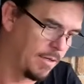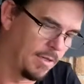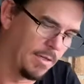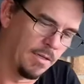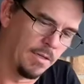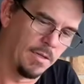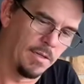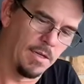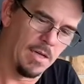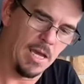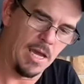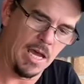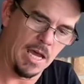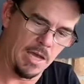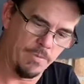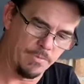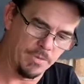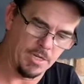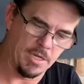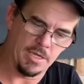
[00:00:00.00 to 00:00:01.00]

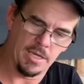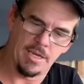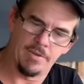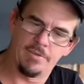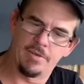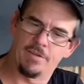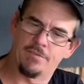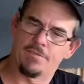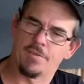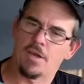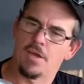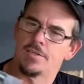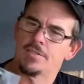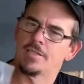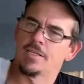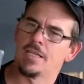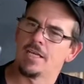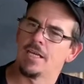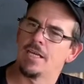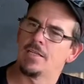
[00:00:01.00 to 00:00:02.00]
And even if those
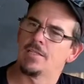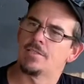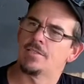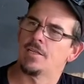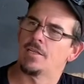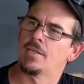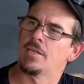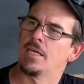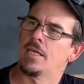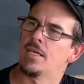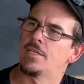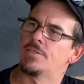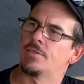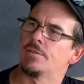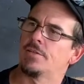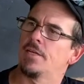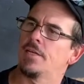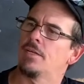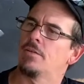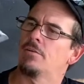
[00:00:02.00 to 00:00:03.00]
leads, the leads on
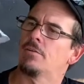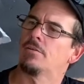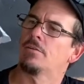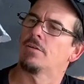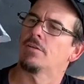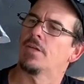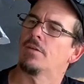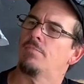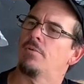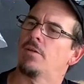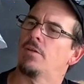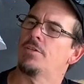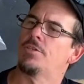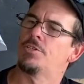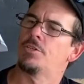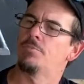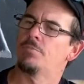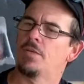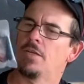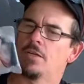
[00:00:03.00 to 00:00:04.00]
there look like they probably
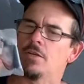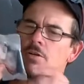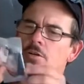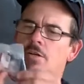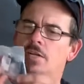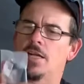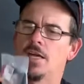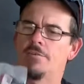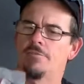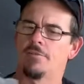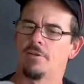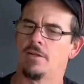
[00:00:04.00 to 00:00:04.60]
should be long enough.